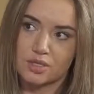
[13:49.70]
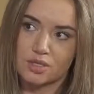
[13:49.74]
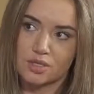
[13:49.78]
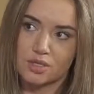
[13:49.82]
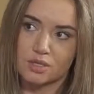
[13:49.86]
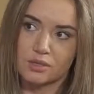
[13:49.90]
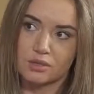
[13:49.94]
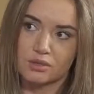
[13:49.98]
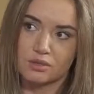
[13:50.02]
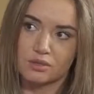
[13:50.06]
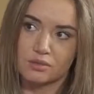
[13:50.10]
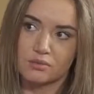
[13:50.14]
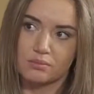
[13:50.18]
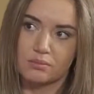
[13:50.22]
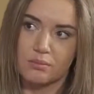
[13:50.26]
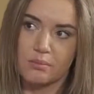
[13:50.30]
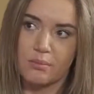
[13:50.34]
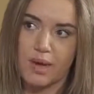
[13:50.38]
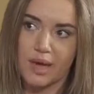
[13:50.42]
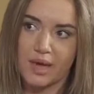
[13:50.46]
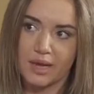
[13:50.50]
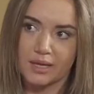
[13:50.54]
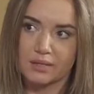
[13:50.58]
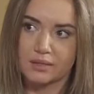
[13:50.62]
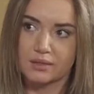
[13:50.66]
should
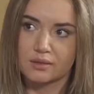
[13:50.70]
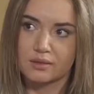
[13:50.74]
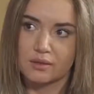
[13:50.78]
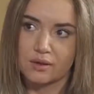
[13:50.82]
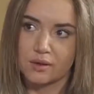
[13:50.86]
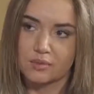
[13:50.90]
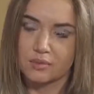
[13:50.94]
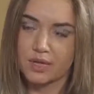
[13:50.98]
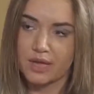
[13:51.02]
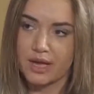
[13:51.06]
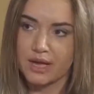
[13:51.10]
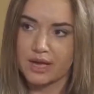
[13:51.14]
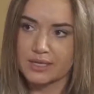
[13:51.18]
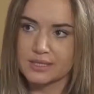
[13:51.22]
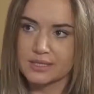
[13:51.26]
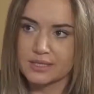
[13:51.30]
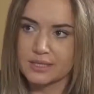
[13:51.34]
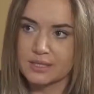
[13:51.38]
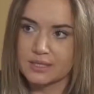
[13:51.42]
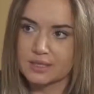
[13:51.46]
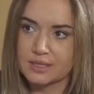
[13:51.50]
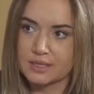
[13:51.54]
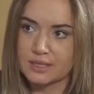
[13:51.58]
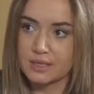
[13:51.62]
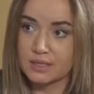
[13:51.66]
ban crypto
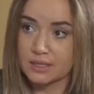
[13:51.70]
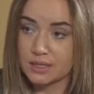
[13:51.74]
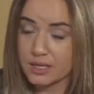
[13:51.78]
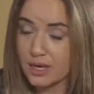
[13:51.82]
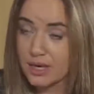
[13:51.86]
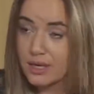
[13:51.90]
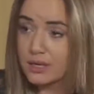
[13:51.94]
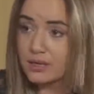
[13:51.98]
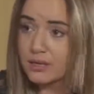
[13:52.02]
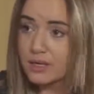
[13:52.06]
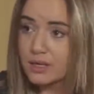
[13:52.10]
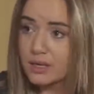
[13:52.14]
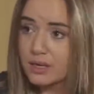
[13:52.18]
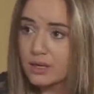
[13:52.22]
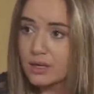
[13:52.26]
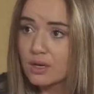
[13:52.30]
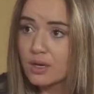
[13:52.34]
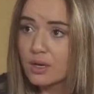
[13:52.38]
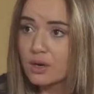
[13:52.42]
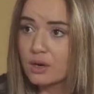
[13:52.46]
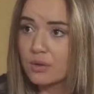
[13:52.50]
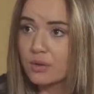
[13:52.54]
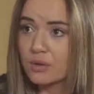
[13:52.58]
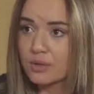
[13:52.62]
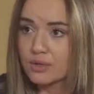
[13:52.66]
assets entirely
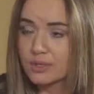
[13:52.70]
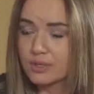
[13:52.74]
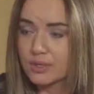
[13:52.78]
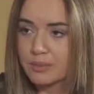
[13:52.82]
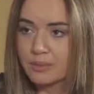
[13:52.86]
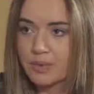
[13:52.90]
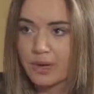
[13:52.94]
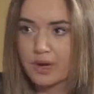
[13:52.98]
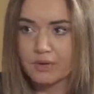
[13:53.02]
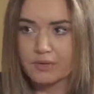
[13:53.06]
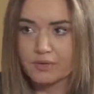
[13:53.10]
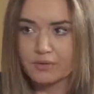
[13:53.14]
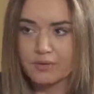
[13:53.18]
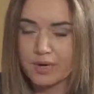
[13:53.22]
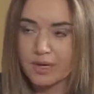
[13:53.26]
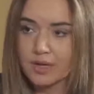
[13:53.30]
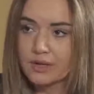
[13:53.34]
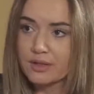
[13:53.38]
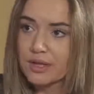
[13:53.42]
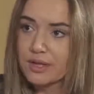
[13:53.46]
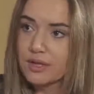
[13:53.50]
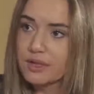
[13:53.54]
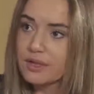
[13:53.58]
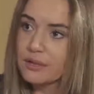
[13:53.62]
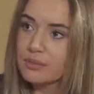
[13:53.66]
or somehow
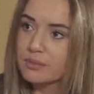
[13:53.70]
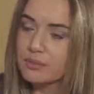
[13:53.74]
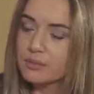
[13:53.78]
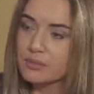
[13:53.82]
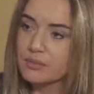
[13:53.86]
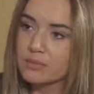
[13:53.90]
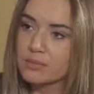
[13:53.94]
regulate them?